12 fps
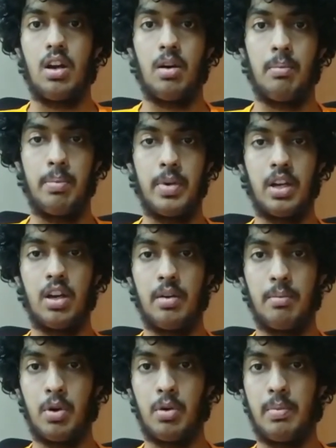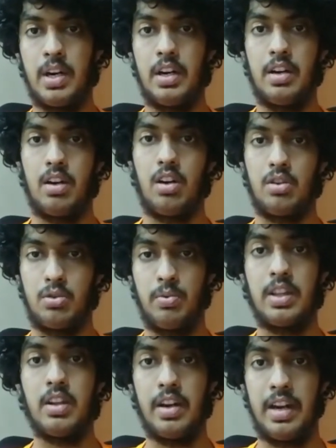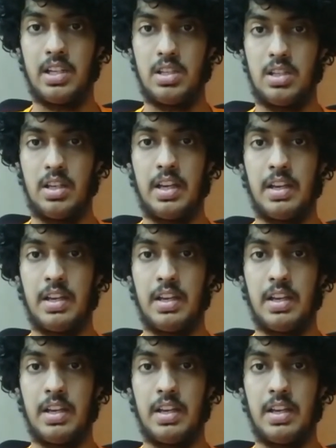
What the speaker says: a bigger improvement or swim the race